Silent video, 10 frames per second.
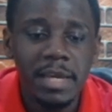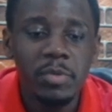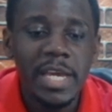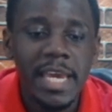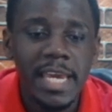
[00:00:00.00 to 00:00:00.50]

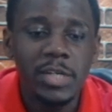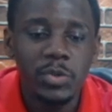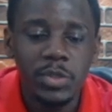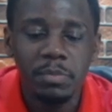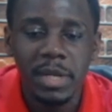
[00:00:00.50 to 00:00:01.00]
We are here to
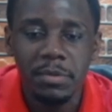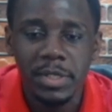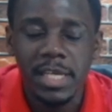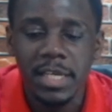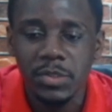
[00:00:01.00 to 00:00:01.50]
do the player
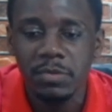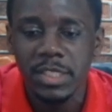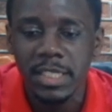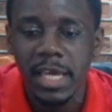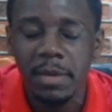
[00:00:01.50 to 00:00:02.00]
ratings of this
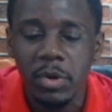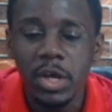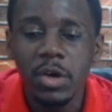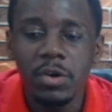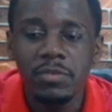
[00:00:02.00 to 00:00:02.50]
game
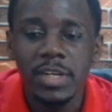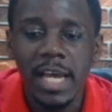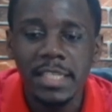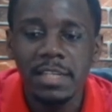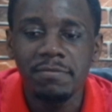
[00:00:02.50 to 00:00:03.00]
of
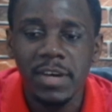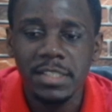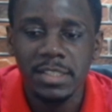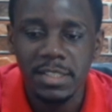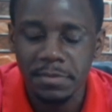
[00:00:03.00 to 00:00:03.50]
United
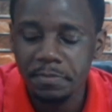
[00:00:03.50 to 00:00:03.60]
versus